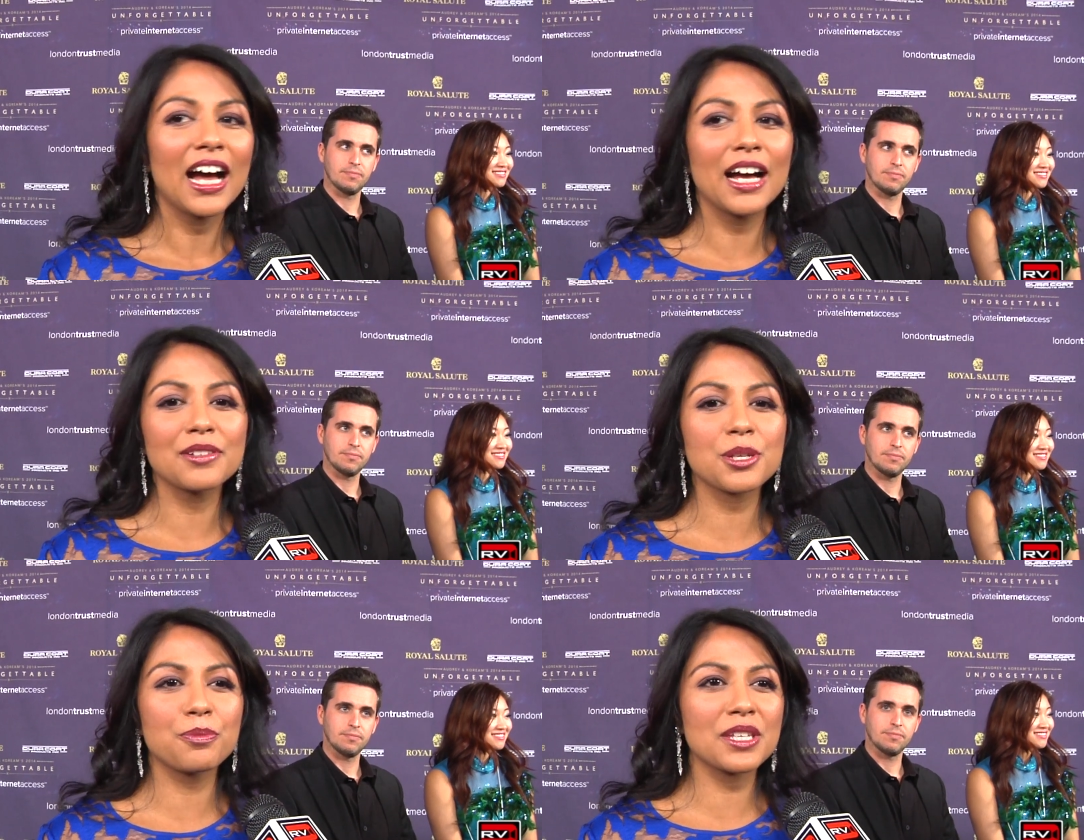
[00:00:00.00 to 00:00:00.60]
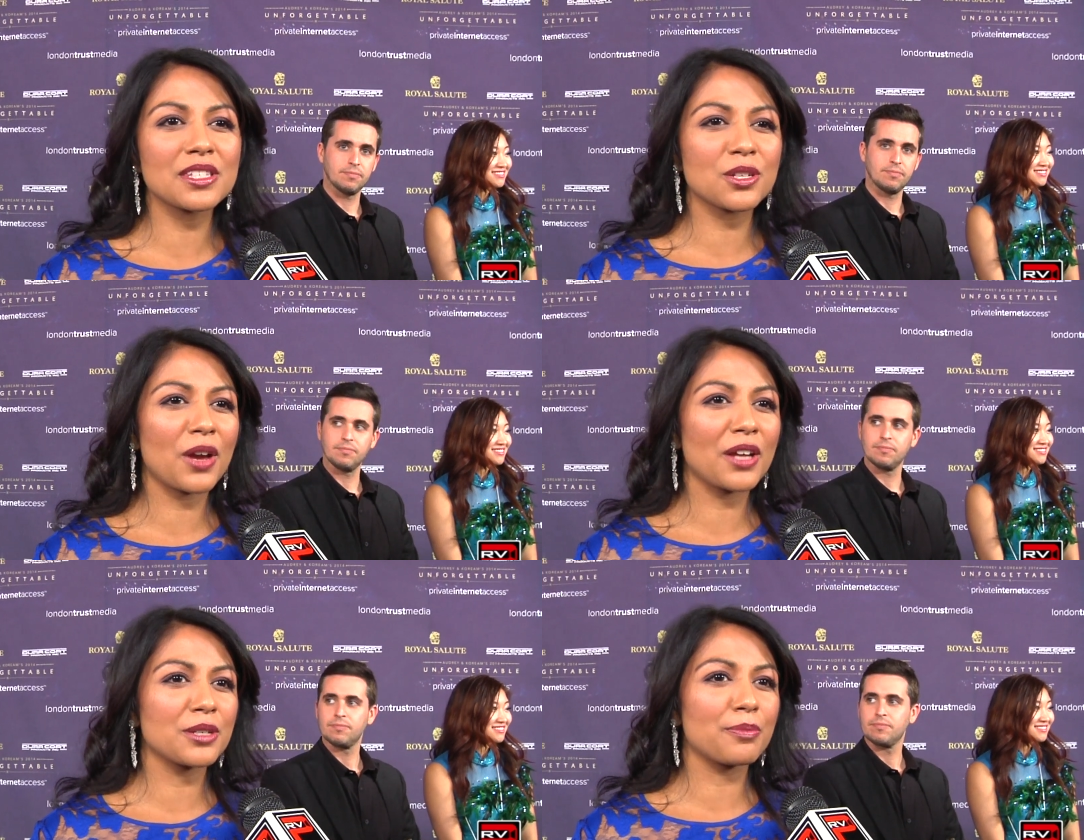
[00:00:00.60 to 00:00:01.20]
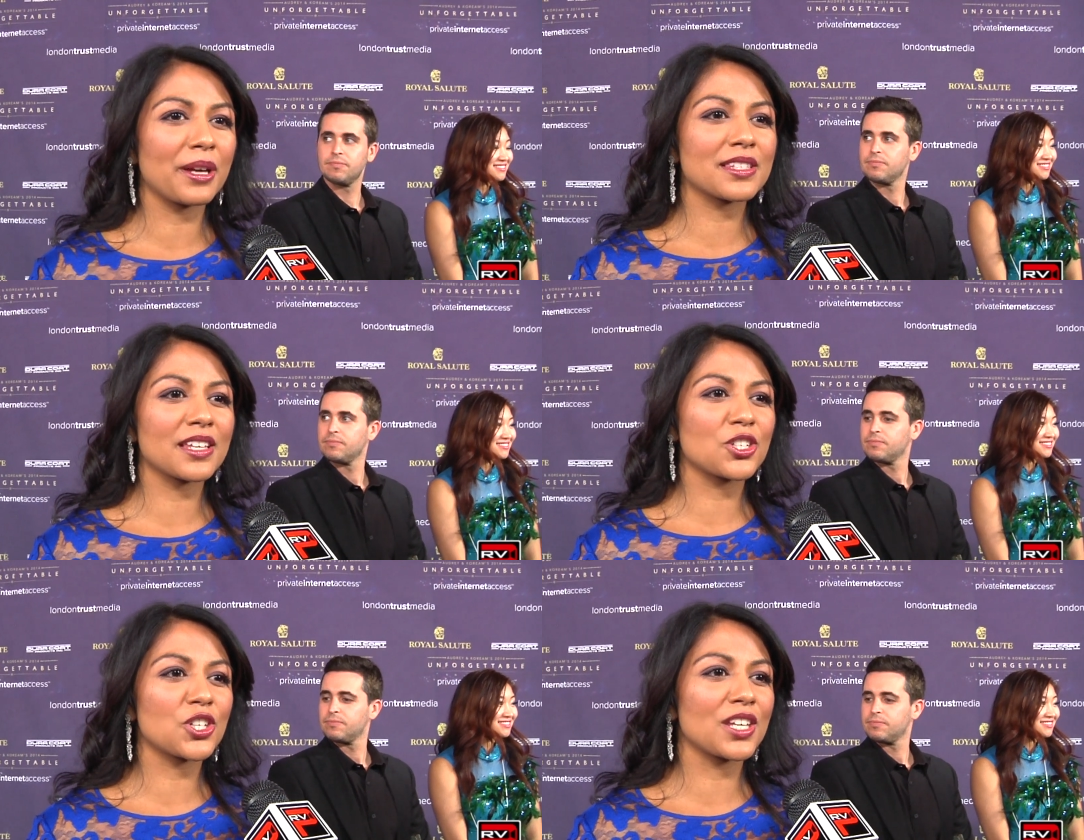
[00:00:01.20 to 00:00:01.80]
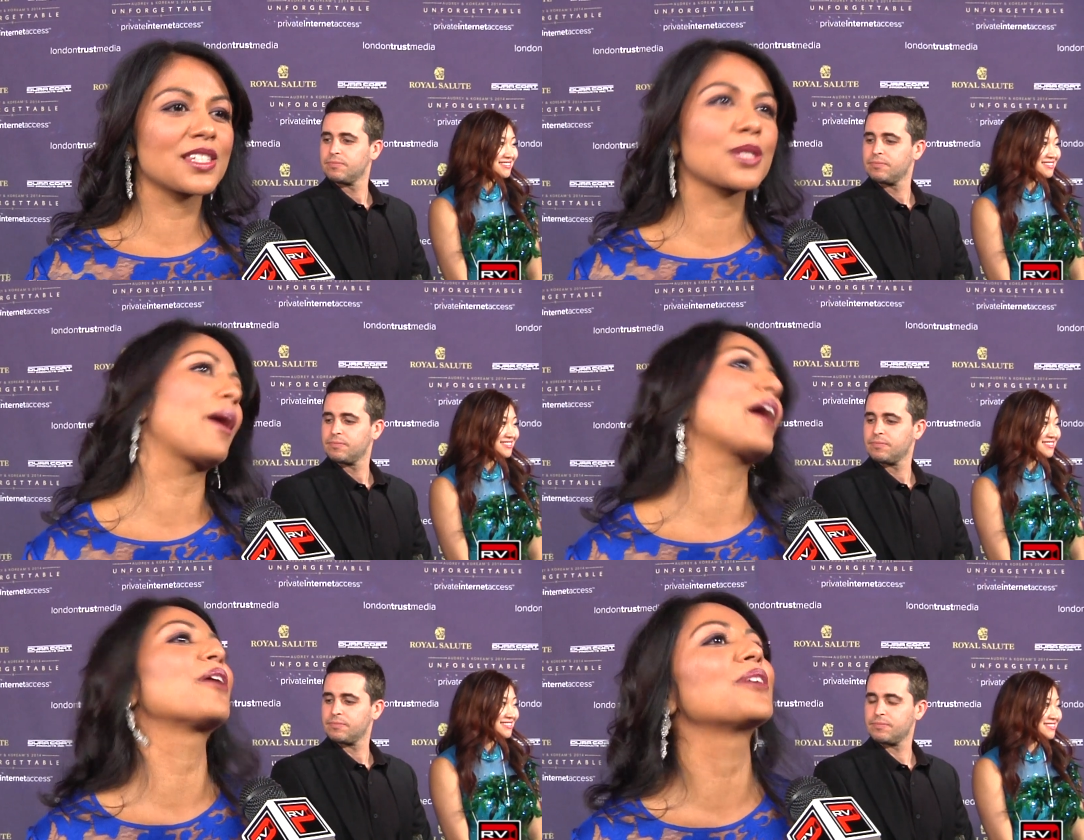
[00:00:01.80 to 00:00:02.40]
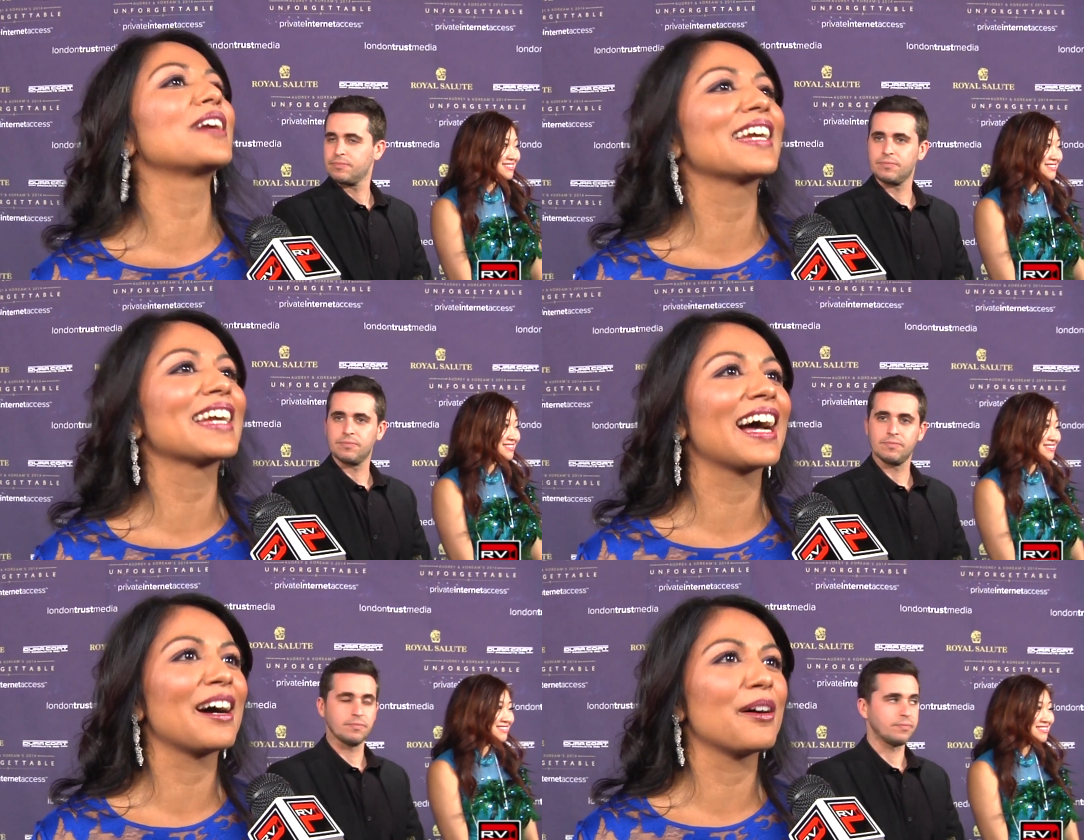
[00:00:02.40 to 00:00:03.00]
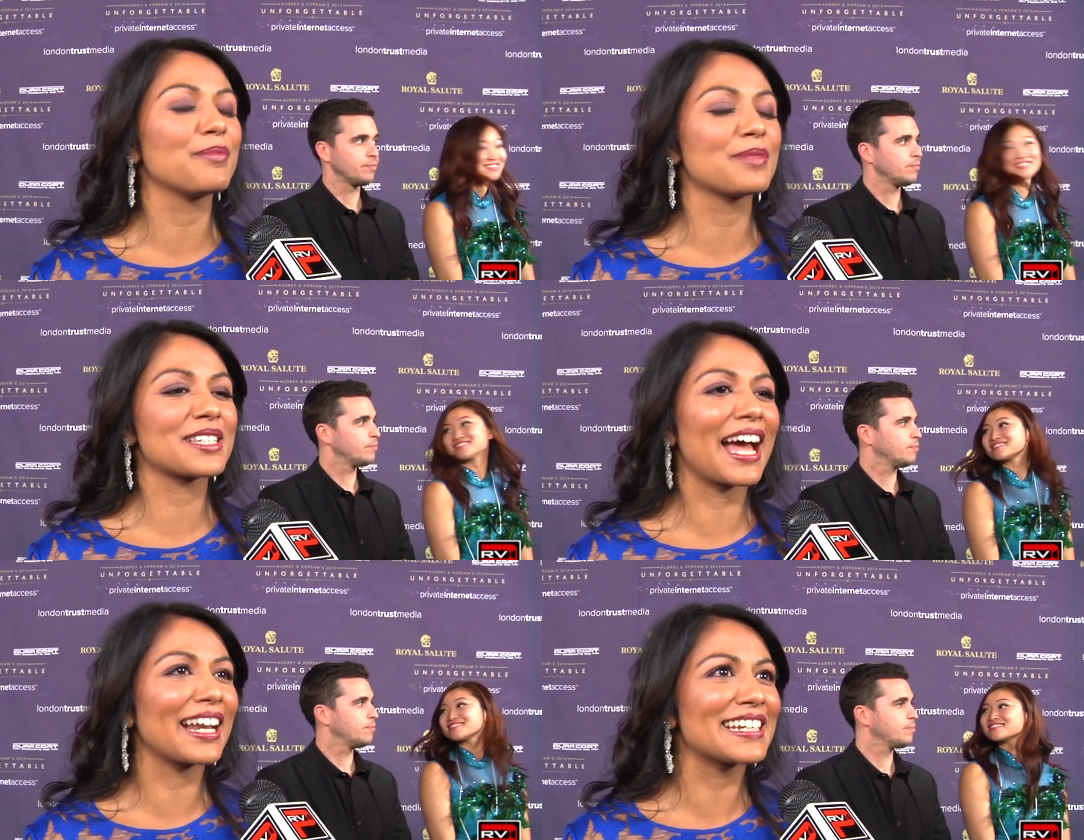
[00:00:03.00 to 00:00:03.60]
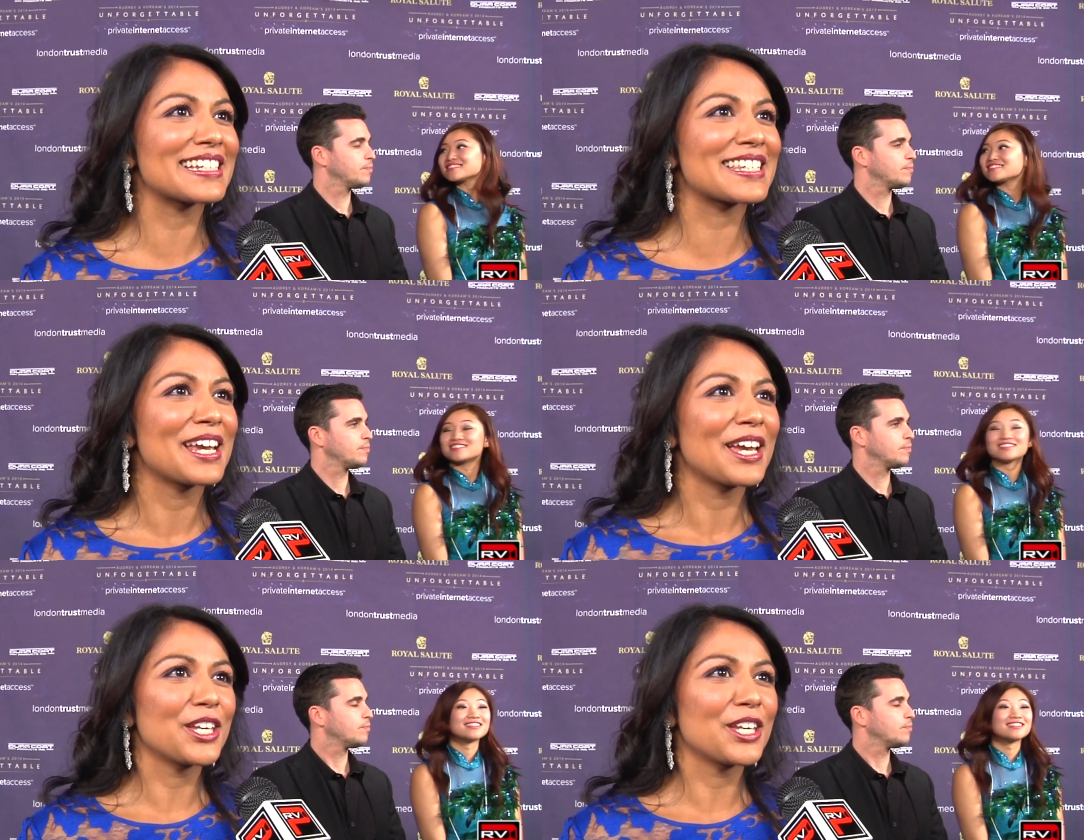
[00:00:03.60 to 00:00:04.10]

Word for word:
Speaker 1: uh, to be surrounded by such inspiring um, talent,